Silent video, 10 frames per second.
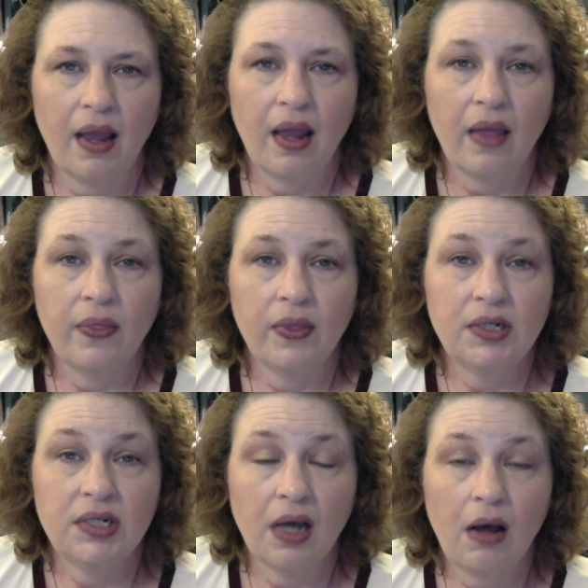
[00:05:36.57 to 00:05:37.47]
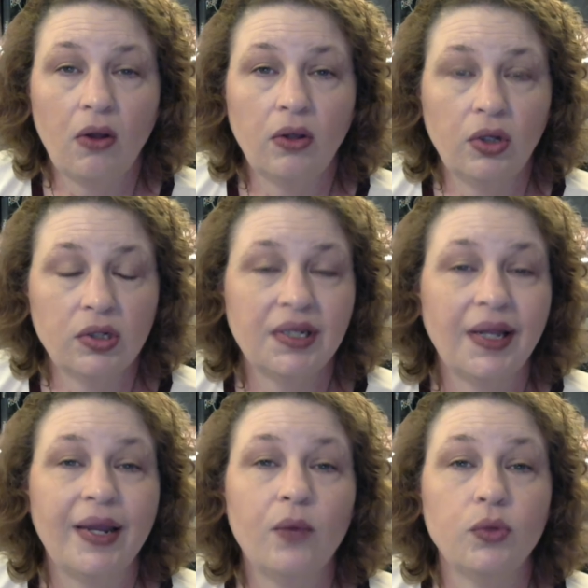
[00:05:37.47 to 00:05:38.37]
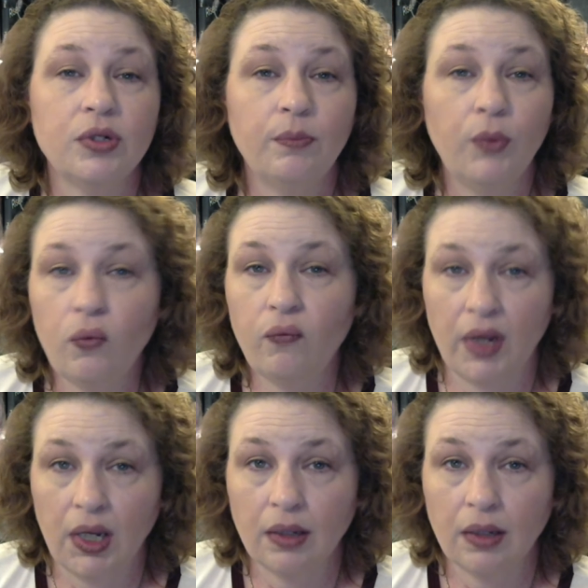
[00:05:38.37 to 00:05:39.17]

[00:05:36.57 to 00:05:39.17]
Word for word: and the doll looked like it was moving.